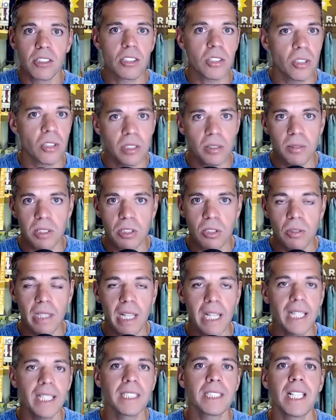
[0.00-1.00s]
starting with 2
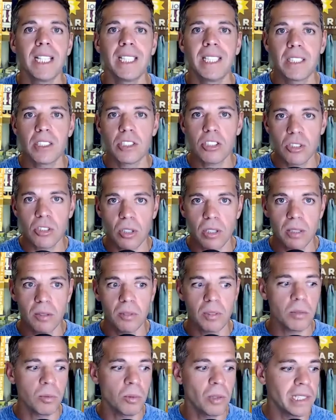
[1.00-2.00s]
legs and then starting
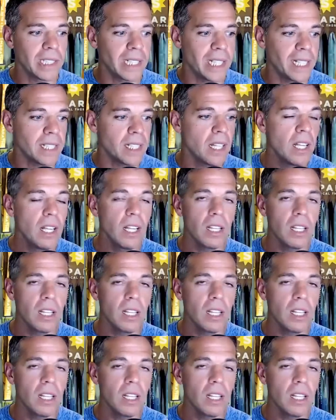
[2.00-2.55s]
with 1 leg.